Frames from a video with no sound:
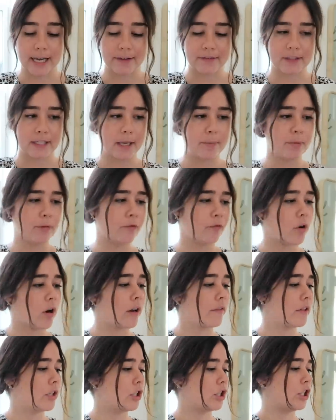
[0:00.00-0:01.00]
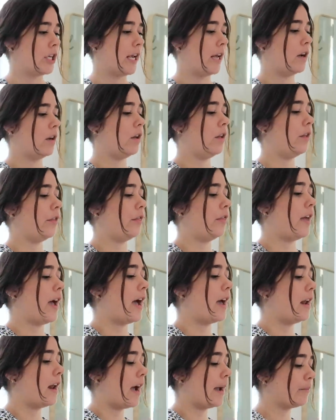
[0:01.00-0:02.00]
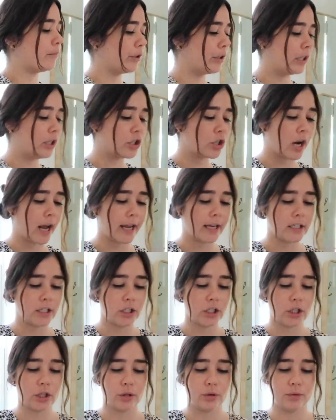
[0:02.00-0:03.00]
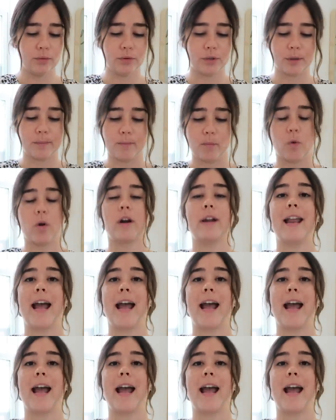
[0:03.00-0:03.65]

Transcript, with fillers: I've said before on this channel that I'm really trying to use more